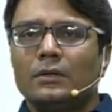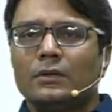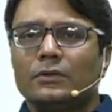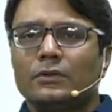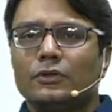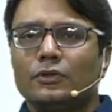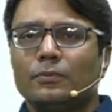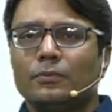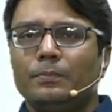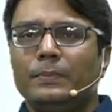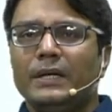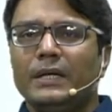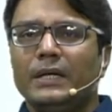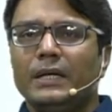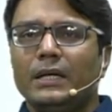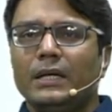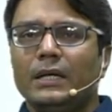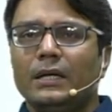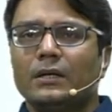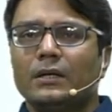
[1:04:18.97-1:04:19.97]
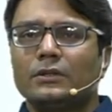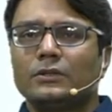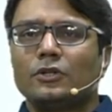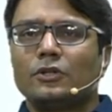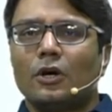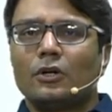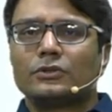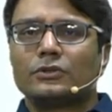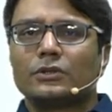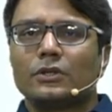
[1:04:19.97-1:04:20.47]
To be
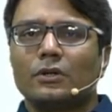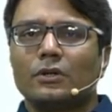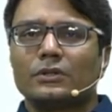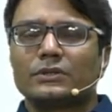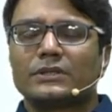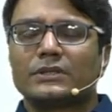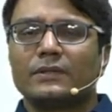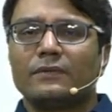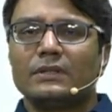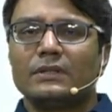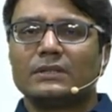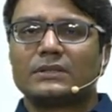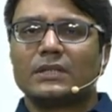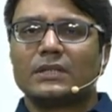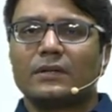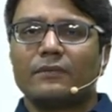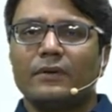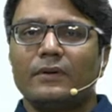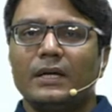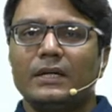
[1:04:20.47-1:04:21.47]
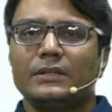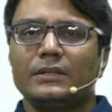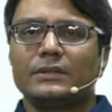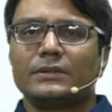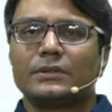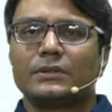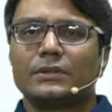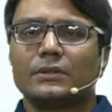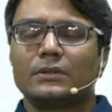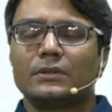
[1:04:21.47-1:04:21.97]
doctor or civil
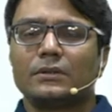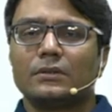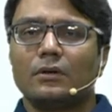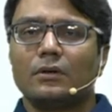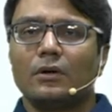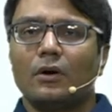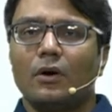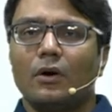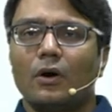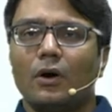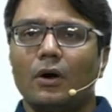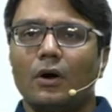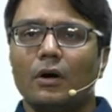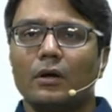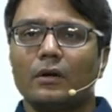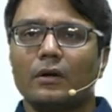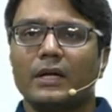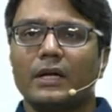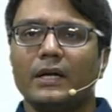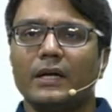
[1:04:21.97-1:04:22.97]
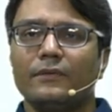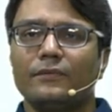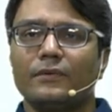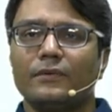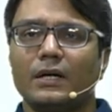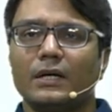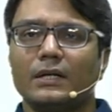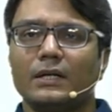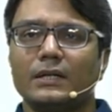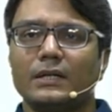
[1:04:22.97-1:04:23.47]
servant or give
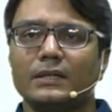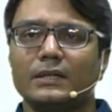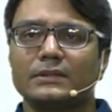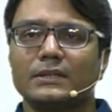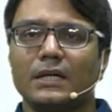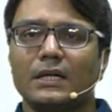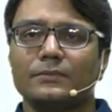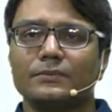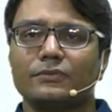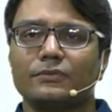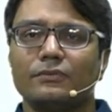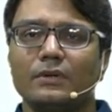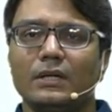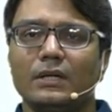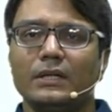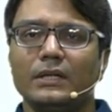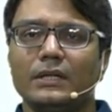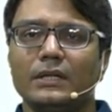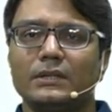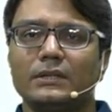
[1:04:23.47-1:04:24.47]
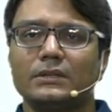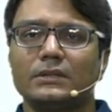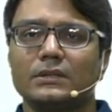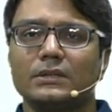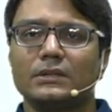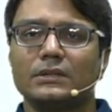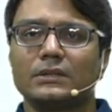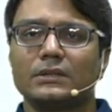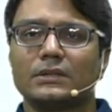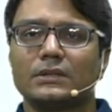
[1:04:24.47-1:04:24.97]
exams will need
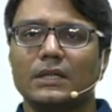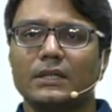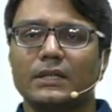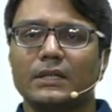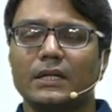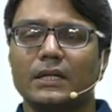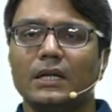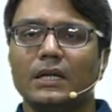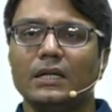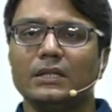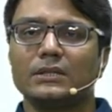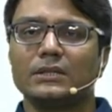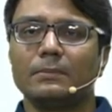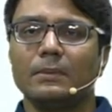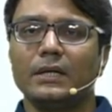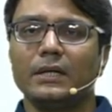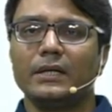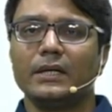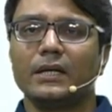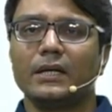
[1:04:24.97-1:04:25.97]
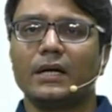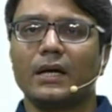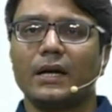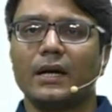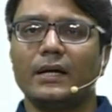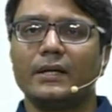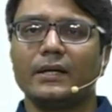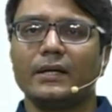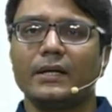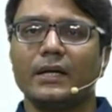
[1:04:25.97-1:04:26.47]
a certain eligibility
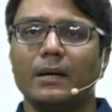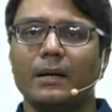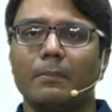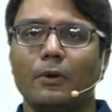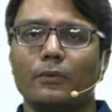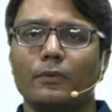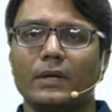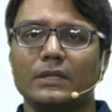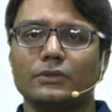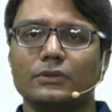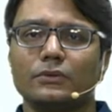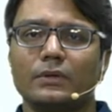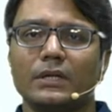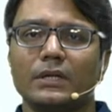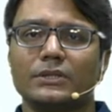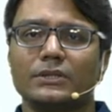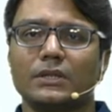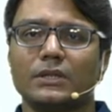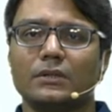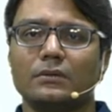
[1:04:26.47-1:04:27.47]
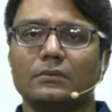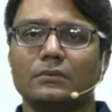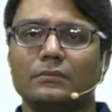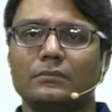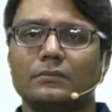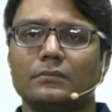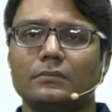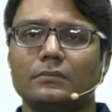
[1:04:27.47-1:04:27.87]
criteria about education.